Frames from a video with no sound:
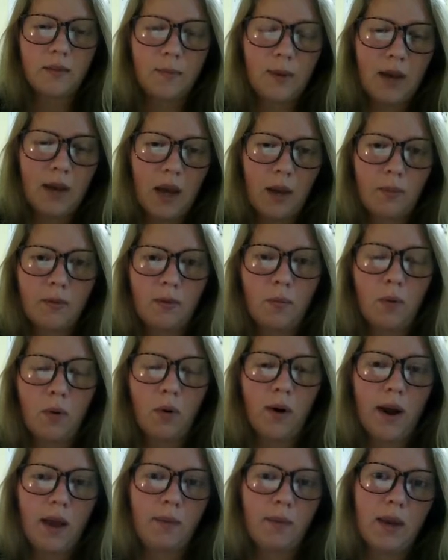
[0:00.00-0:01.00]
becomes
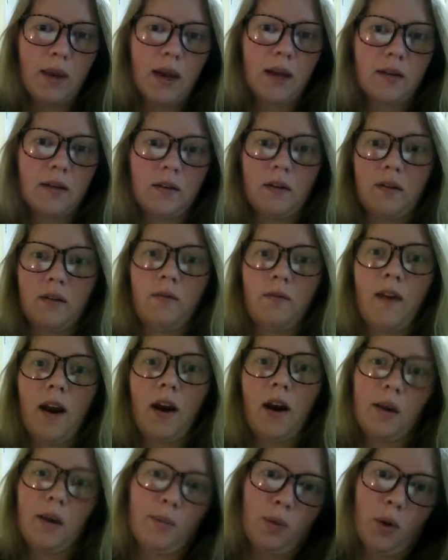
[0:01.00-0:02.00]
important because it's
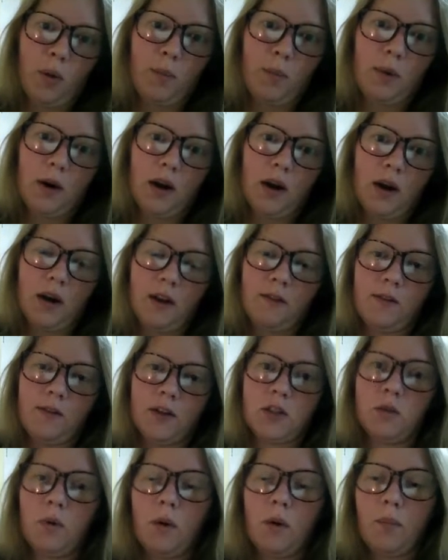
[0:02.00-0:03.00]
variable per
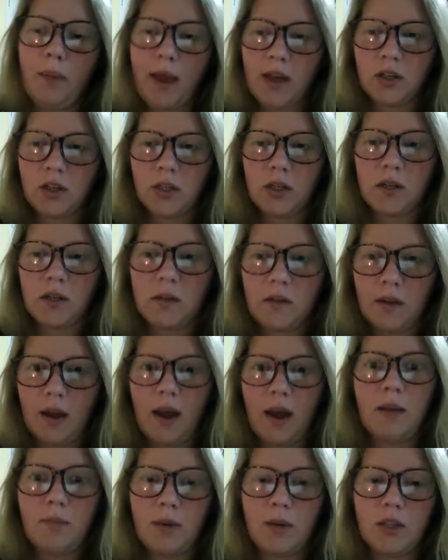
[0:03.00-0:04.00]
individual patient
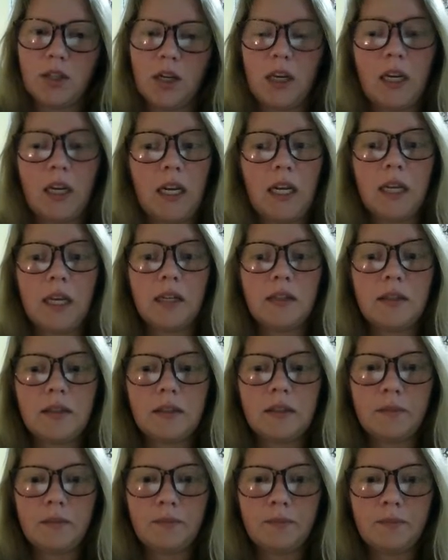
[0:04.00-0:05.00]
admission needs.